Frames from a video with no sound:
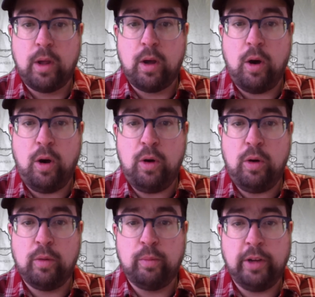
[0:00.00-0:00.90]

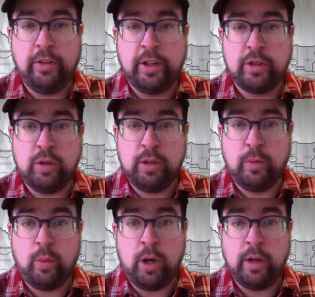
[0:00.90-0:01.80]
All President Trump
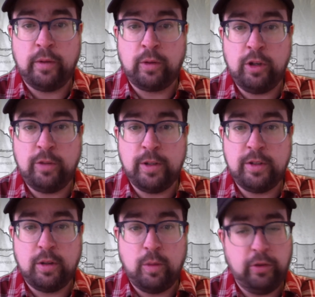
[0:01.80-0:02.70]
wanted for Christmas
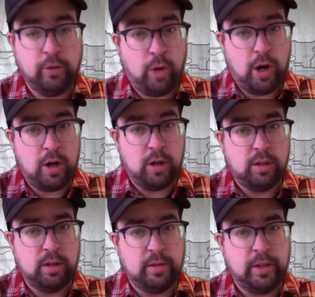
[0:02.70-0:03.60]
was a wall,
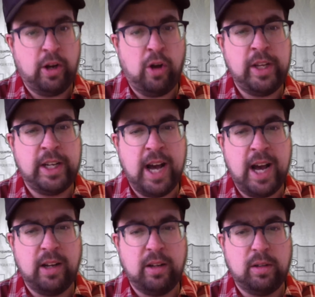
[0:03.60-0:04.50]
and all he
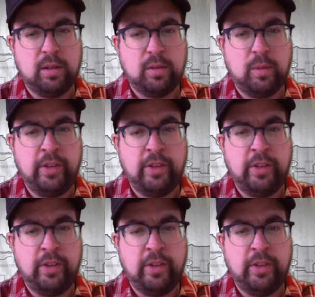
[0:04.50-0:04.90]
got was